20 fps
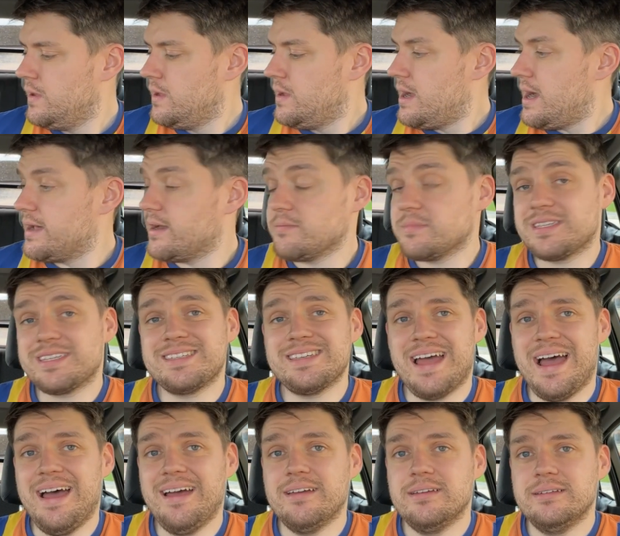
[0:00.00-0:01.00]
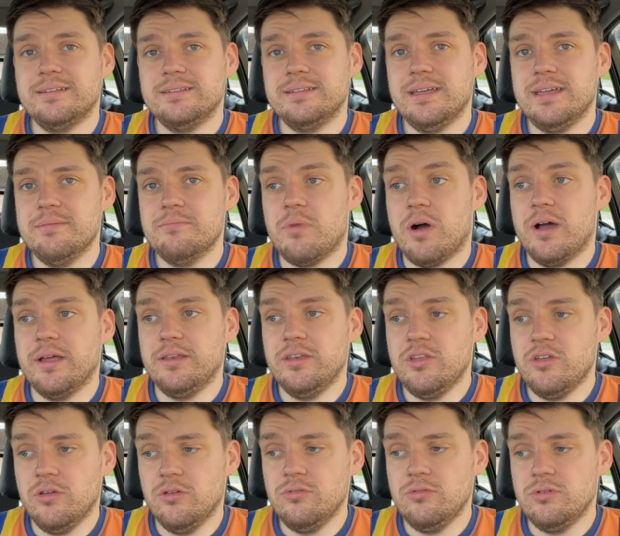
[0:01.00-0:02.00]
And I'm sat in my
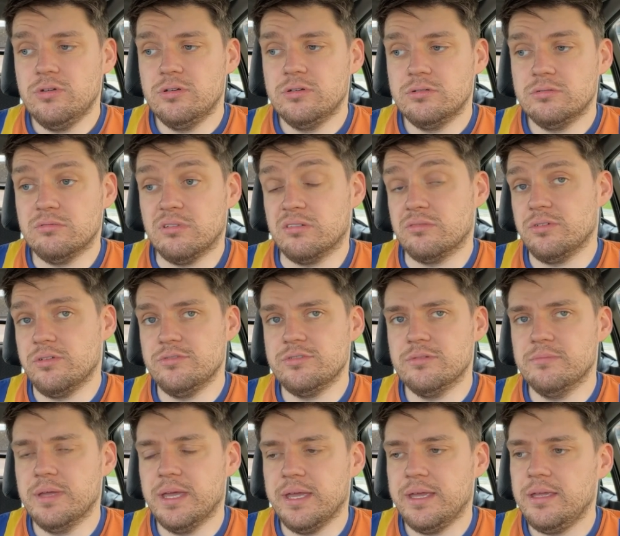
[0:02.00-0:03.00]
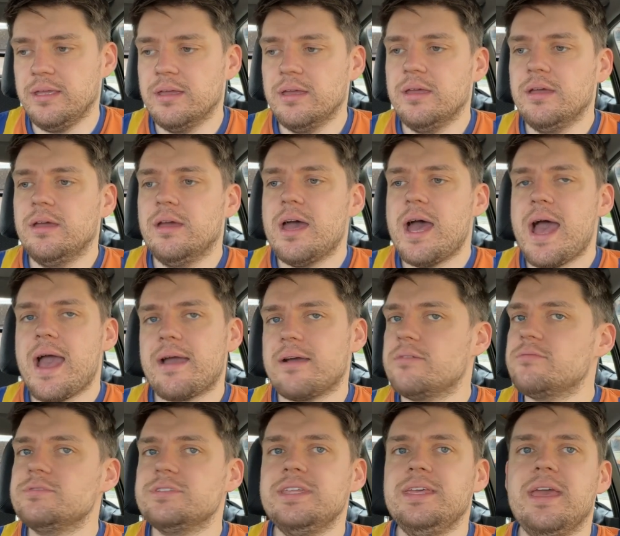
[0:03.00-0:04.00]
new to me,
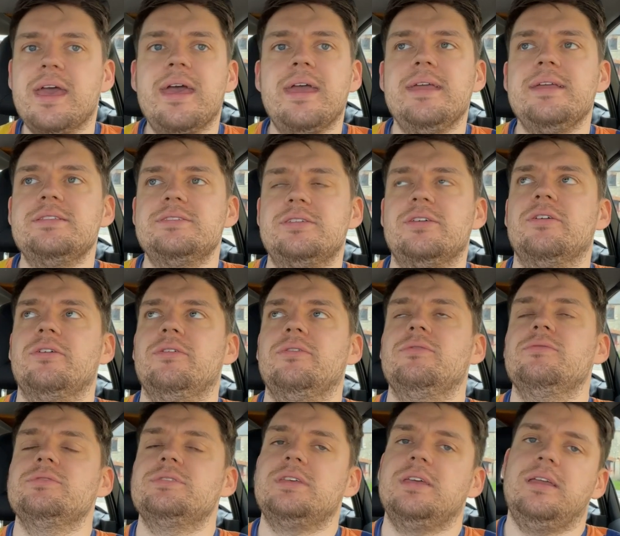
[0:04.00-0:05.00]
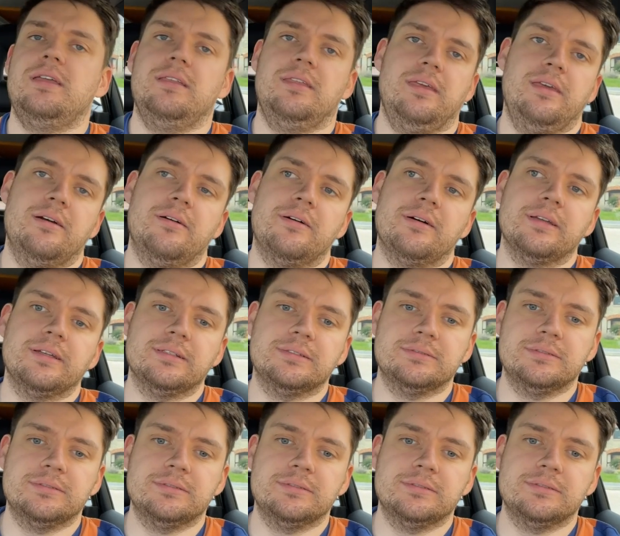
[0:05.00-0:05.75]
Audi A2 TDI.